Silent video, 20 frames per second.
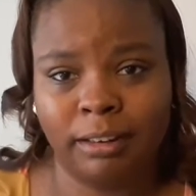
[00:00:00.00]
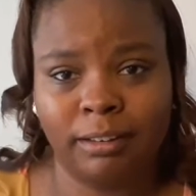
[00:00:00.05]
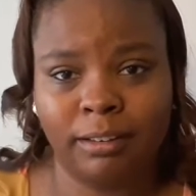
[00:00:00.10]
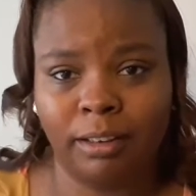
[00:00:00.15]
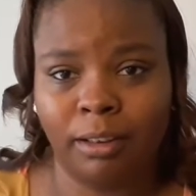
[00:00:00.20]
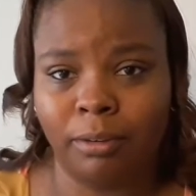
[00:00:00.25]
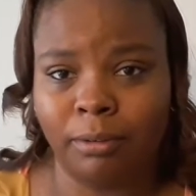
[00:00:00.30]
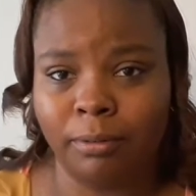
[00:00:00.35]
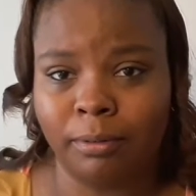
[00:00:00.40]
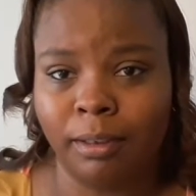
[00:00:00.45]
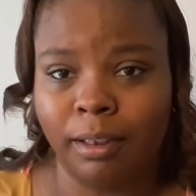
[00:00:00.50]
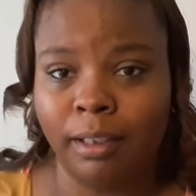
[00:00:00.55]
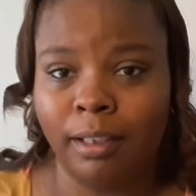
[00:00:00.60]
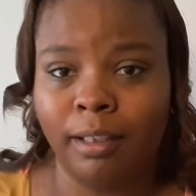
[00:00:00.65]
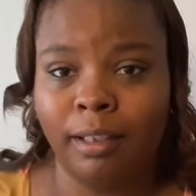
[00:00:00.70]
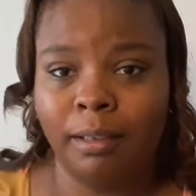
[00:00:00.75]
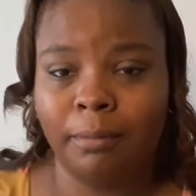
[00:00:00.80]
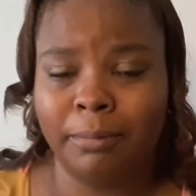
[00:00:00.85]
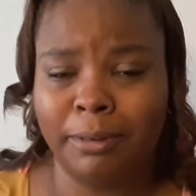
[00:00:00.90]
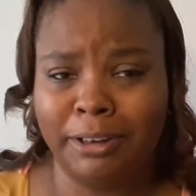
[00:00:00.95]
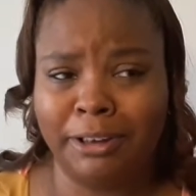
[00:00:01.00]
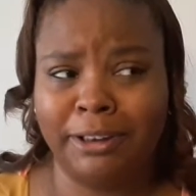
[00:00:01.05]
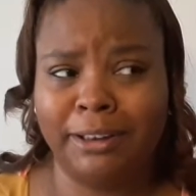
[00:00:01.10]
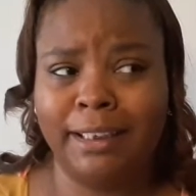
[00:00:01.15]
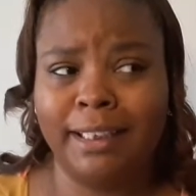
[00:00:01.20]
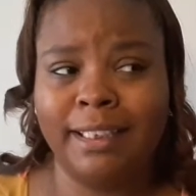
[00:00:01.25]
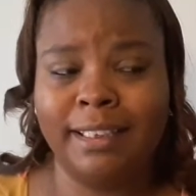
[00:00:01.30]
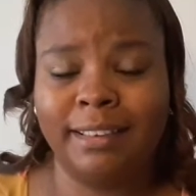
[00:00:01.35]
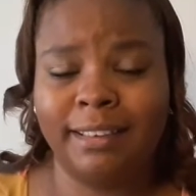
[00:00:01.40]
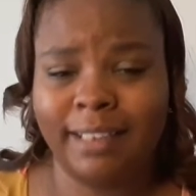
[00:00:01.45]
So, but
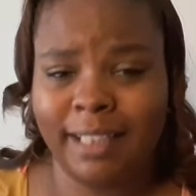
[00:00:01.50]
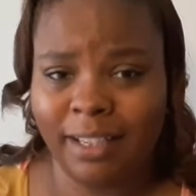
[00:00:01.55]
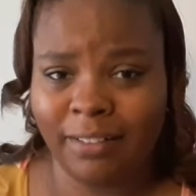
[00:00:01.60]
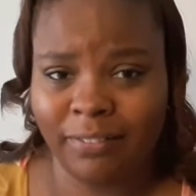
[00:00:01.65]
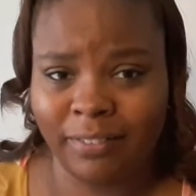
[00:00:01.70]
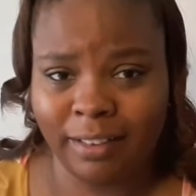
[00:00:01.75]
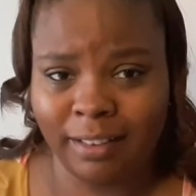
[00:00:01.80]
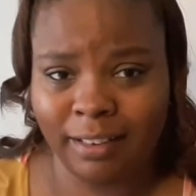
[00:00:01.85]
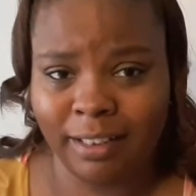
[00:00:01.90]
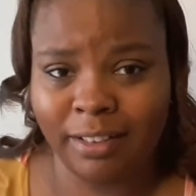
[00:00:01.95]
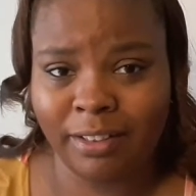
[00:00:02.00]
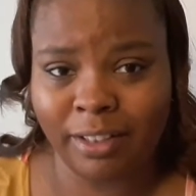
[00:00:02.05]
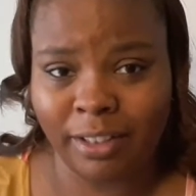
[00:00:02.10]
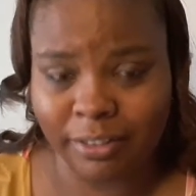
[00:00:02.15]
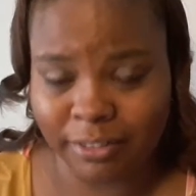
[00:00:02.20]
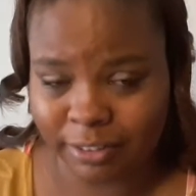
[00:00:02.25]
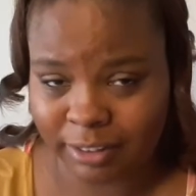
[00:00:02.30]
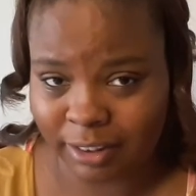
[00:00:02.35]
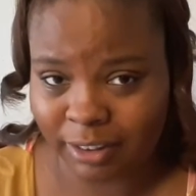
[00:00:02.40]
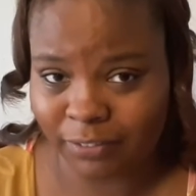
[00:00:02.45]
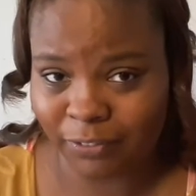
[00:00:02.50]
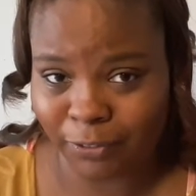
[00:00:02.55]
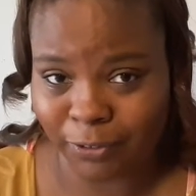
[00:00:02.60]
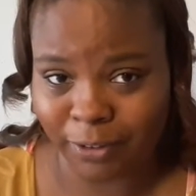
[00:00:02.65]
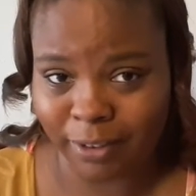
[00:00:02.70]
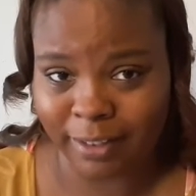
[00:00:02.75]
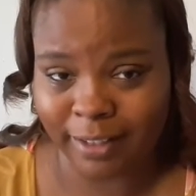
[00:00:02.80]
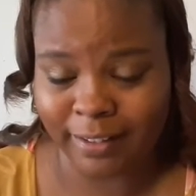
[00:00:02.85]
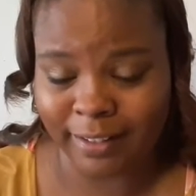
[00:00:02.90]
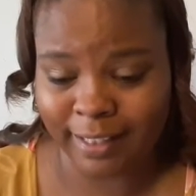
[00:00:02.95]
she is definitely thirsty
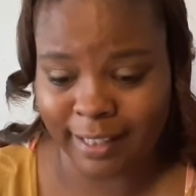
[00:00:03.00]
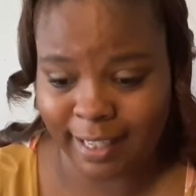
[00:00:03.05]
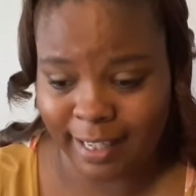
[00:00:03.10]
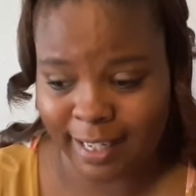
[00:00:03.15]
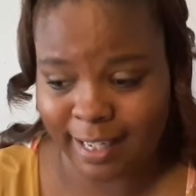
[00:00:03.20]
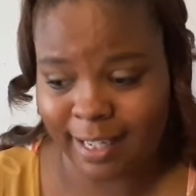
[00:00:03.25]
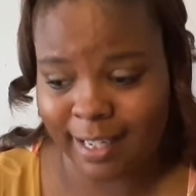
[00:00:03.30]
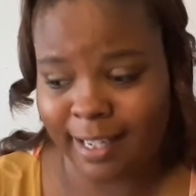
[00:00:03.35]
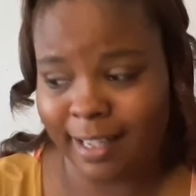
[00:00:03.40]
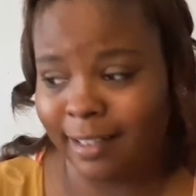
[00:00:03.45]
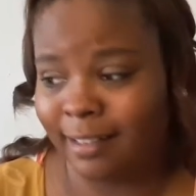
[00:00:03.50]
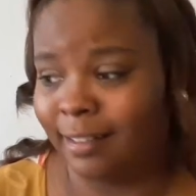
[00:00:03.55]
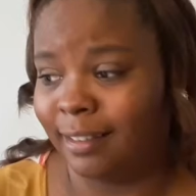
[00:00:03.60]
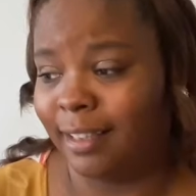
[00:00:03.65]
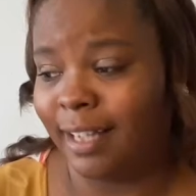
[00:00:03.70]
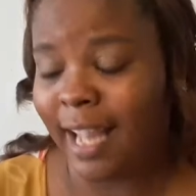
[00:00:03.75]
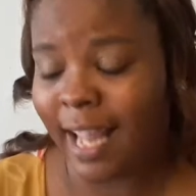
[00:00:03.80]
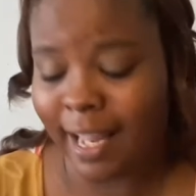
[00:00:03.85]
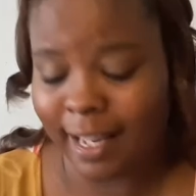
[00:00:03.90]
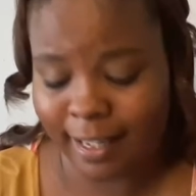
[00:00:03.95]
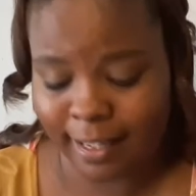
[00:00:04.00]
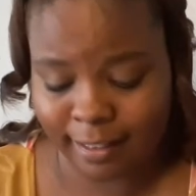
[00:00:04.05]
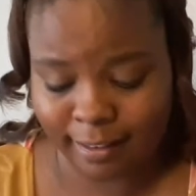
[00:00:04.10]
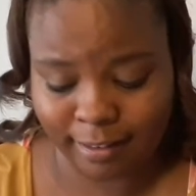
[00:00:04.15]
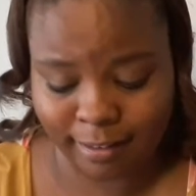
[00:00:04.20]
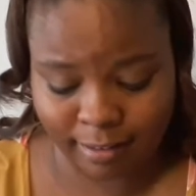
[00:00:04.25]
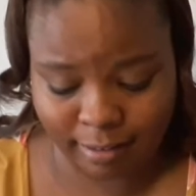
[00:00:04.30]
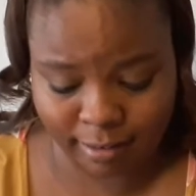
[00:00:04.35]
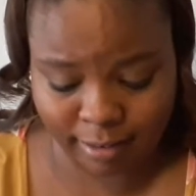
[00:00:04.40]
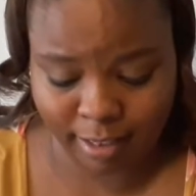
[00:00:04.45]
for another kid, and
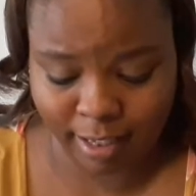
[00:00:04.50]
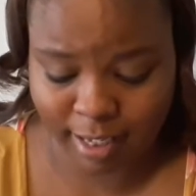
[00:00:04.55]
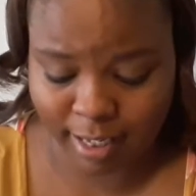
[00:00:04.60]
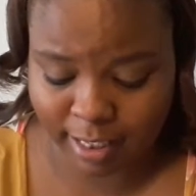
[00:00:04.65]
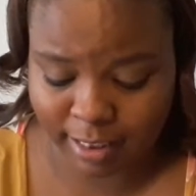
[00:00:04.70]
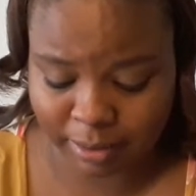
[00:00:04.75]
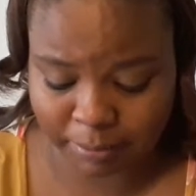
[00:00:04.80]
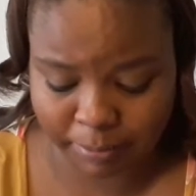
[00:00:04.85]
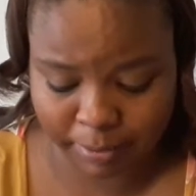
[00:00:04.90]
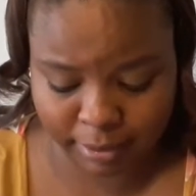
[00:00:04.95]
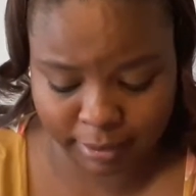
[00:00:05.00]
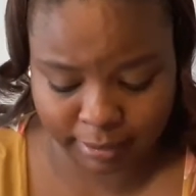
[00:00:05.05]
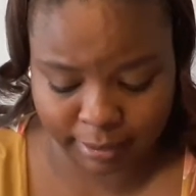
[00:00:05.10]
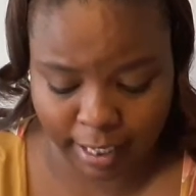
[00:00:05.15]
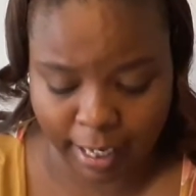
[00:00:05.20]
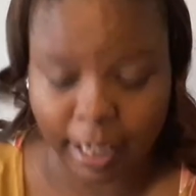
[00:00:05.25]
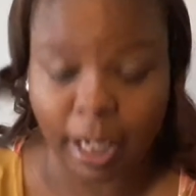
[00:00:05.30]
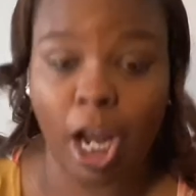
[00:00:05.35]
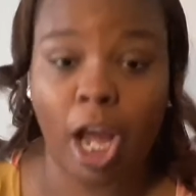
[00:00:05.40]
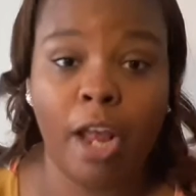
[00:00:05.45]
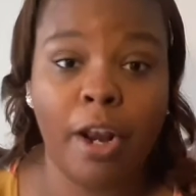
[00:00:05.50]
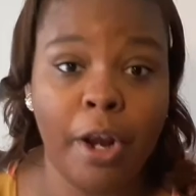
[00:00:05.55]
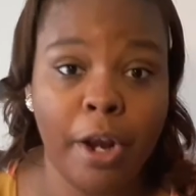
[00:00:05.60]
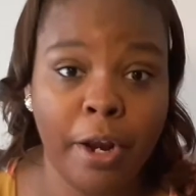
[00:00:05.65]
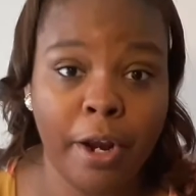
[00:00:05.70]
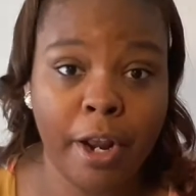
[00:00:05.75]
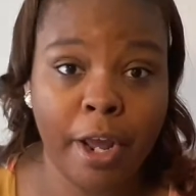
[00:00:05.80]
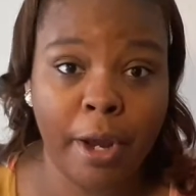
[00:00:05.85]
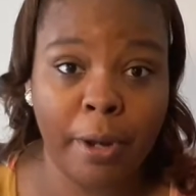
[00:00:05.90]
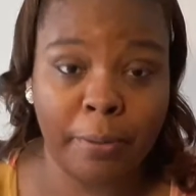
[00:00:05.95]
the husband is like,
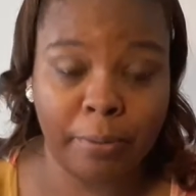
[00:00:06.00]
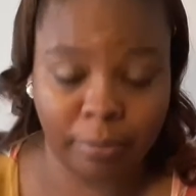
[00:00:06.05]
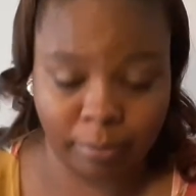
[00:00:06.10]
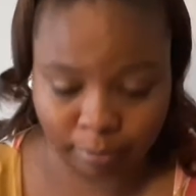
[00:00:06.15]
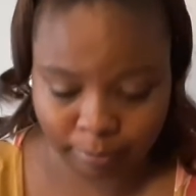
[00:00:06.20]
no.